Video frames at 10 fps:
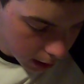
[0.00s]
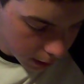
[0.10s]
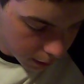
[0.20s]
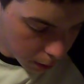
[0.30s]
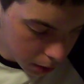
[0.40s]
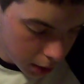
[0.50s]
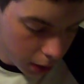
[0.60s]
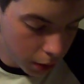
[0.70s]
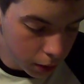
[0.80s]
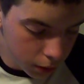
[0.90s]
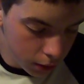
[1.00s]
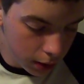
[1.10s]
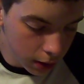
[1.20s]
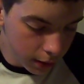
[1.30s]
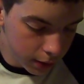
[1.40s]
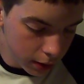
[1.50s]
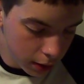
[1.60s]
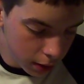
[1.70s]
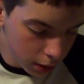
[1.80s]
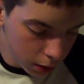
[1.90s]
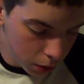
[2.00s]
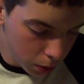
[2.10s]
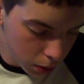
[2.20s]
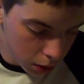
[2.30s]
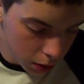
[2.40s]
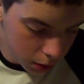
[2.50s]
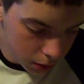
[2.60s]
14:03 left in the third quarter.